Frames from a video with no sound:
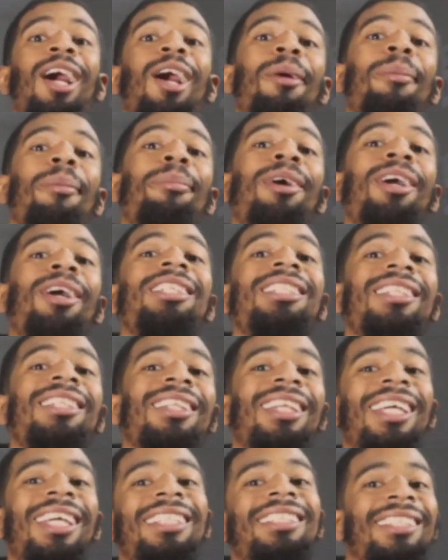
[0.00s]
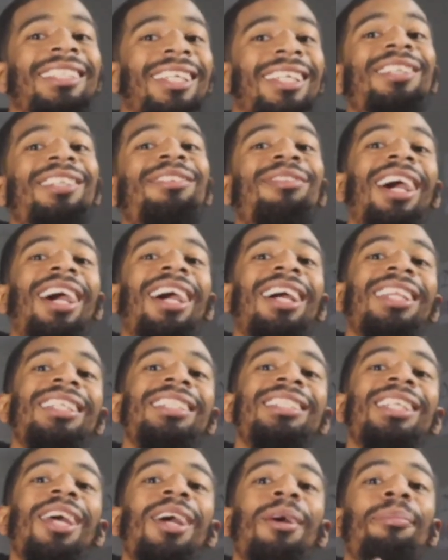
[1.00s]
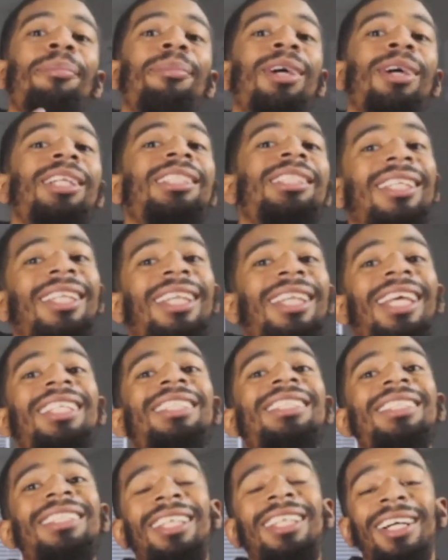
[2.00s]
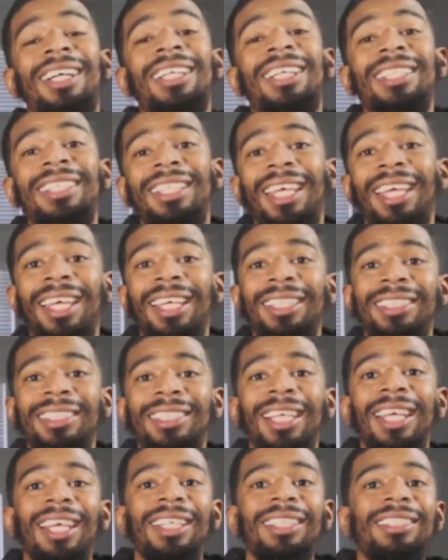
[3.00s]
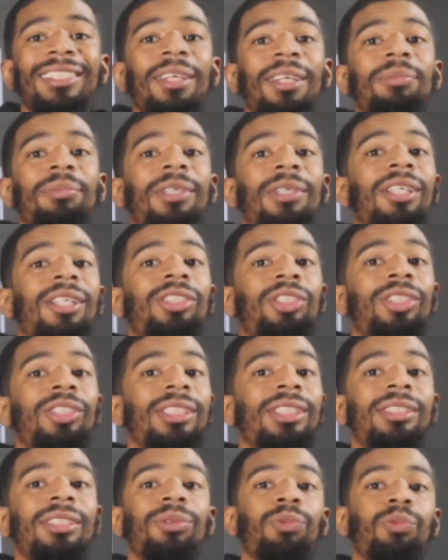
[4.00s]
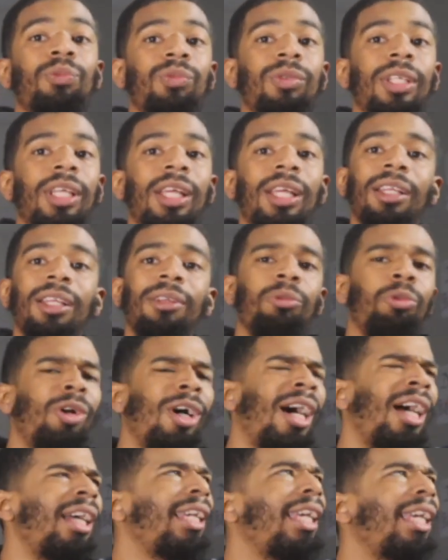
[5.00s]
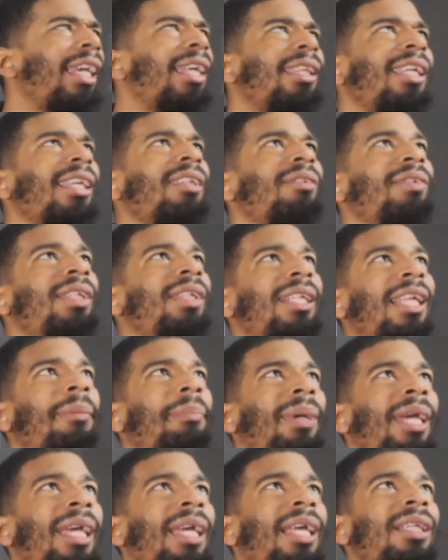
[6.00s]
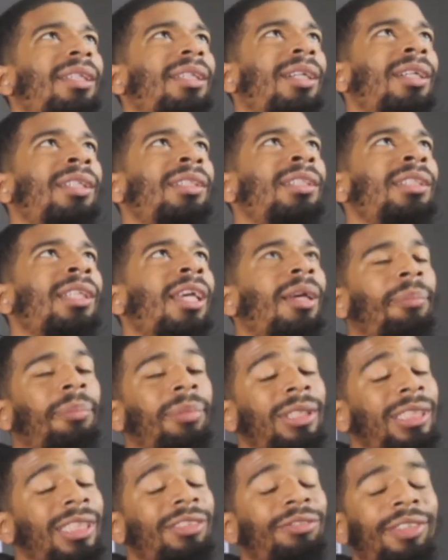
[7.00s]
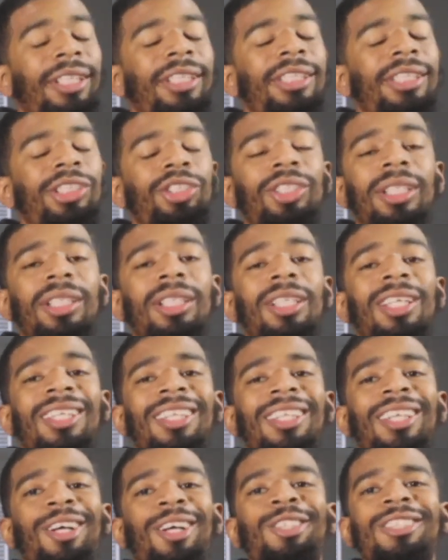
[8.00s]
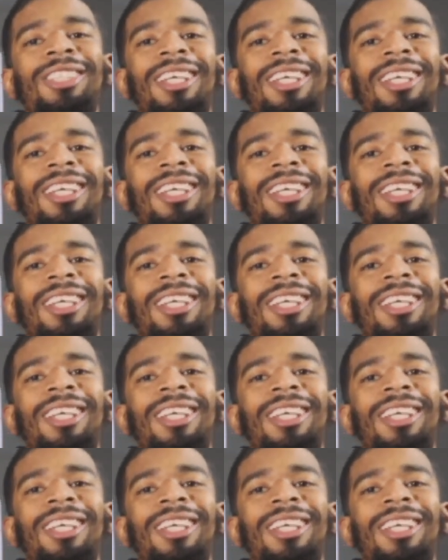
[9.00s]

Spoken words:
much less gun violence, much less gun deaths. Some countries, well, I can't think of any that ban guns, but just very strict gun laws,